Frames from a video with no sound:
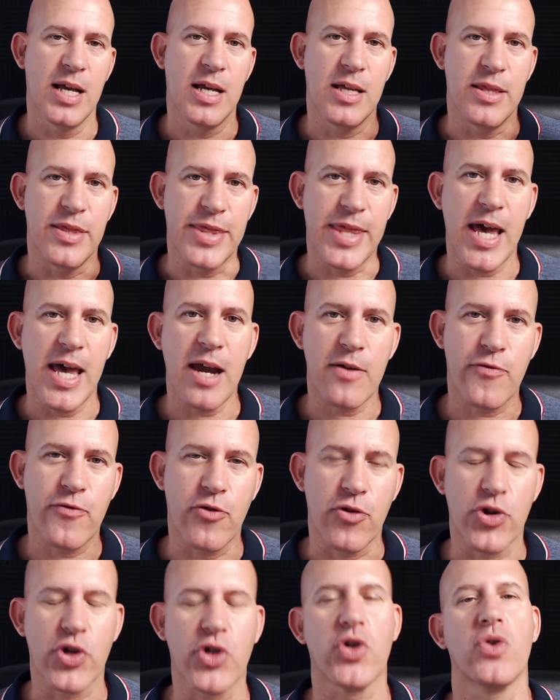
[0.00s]
There
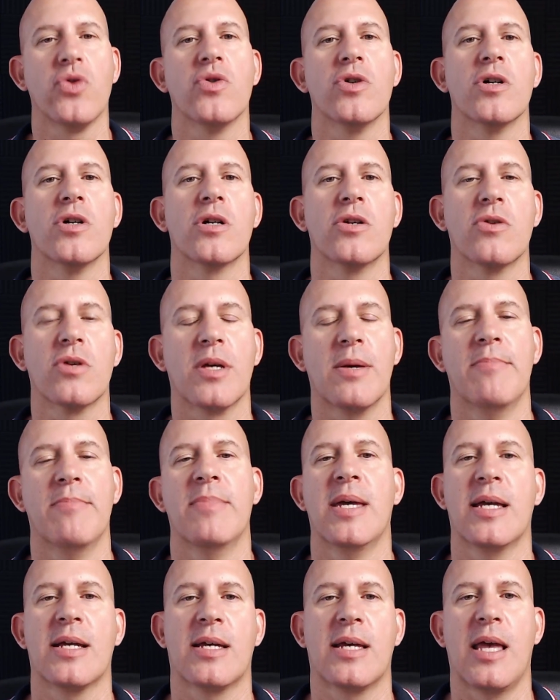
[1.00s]
for sure you can
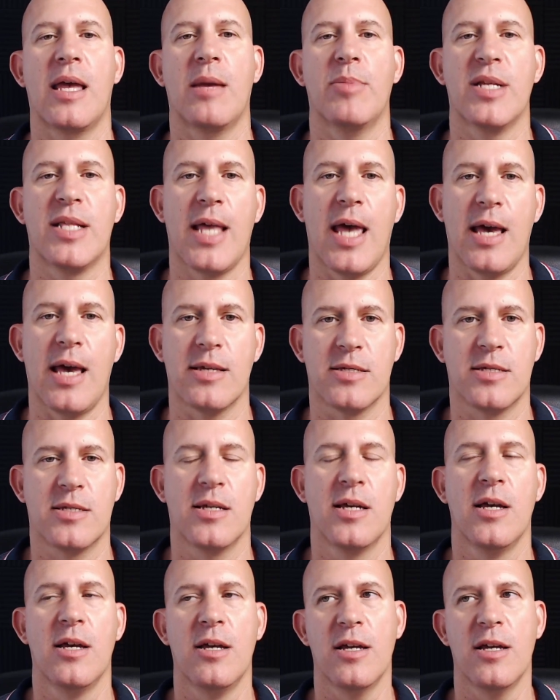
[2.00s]
make A/B tests.